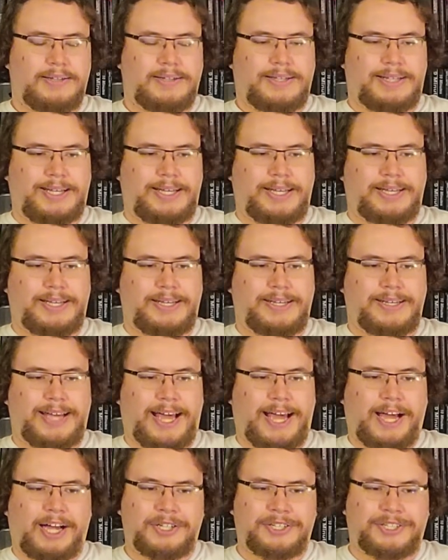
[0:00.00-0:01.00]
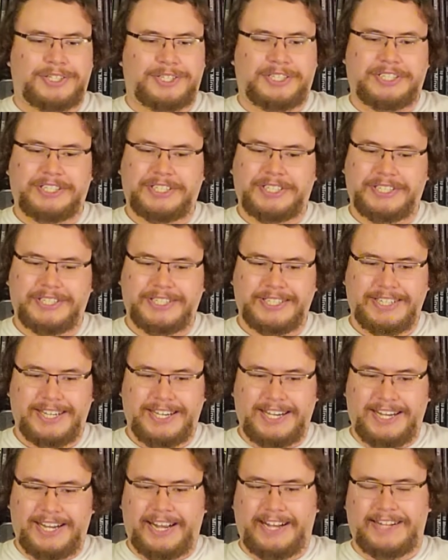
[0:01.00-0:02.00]
Like Ash
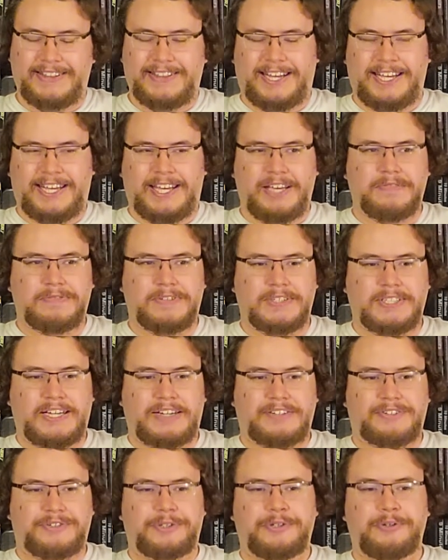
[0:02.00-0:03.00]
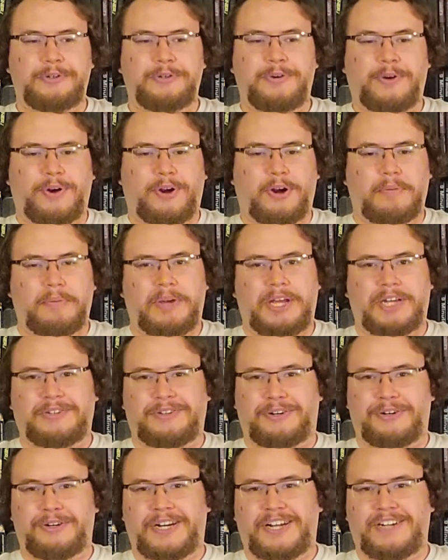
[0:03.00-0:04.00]
in like Evil Dead 2 and Army of
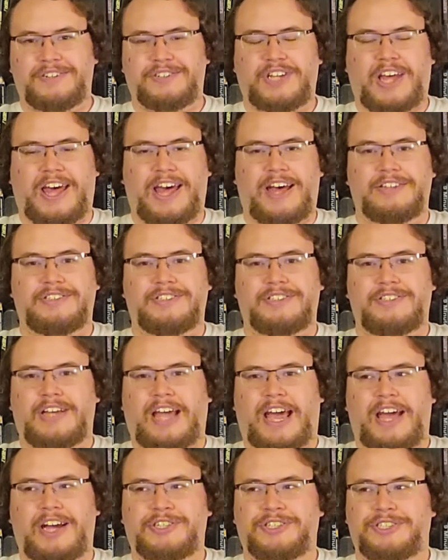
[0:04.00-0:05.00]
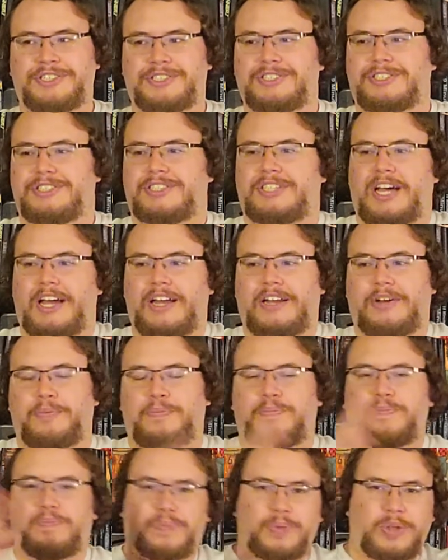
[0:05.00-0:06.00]
Darkness, Ash Ash is this kind
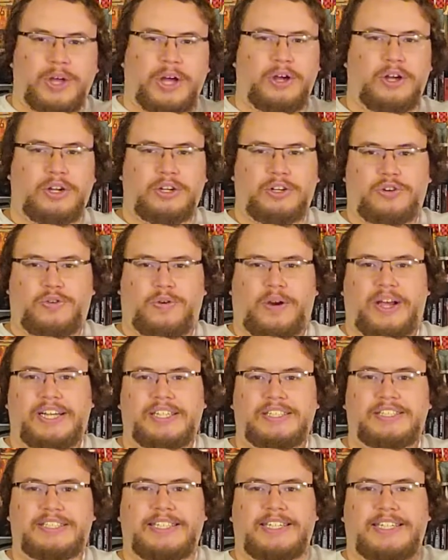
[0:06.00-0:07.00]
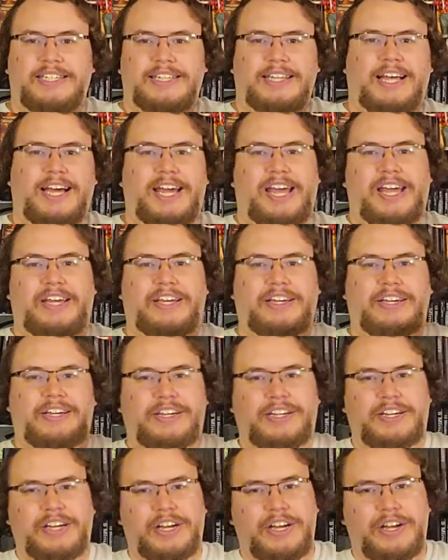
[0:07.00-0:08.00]
of crazy
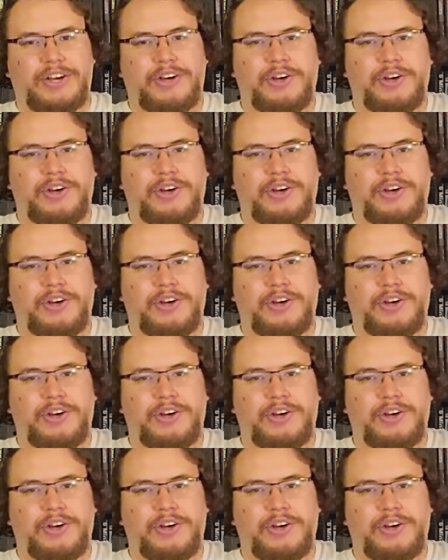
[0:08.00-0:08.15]
like